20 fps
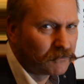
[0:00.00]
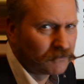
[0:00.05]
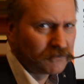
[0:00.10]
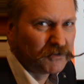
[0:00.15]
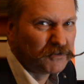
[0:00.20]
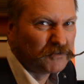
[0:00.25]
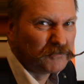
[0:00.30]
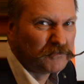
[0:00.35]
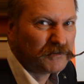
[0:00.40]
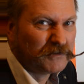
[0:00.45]

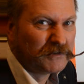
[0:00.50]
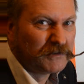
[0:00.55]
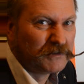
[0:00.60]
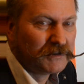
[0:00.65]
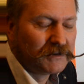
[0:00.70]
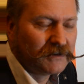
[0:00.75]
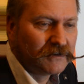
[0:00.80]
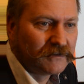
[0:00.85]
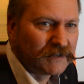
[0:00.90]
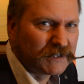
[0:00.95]
No,
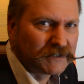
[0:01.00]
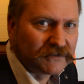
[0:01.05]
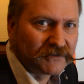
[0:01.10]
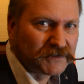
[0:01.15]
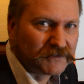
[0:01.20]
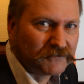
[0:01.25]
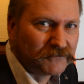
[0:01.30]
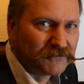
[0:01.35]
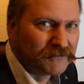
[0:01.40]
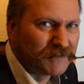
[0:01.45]
that
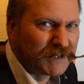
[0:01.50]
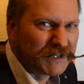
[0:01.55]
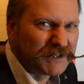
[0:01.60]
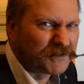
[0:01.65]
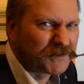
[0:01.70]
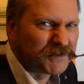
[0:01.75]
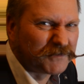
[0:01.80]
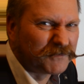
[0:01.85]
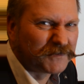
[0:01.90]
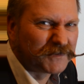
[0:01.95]

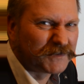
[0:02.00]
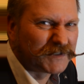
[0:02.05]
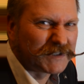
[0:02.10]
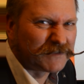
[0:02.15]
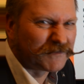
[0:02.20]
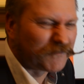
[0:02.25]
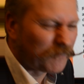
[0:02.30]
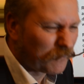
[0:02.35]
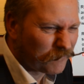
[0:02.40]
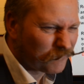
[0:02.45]
doesn't
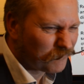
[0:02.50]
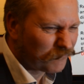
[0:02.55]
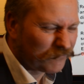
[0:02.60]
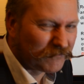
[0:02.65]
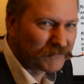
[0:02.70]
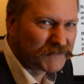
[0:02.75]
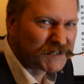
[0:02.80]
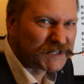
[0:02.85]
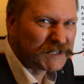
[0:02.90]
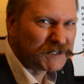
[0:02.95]

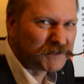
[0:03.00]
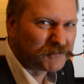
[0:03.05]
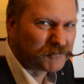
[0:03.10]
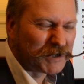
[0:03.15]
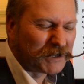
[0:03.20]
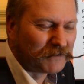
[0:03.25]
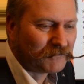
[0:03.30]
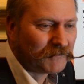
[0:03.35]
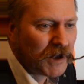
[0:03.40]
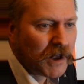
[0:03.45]
taste
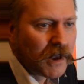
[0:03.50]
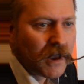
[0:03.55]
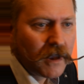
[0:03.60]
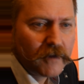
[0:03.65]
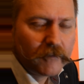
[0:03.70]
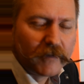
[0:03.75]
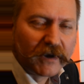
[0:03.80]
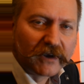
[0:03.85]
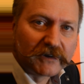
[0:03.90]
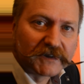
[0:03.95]
well,
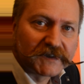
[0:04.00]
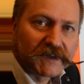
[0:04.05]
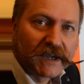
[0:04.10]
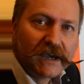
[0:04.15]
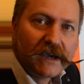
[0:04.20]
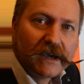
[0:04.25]
because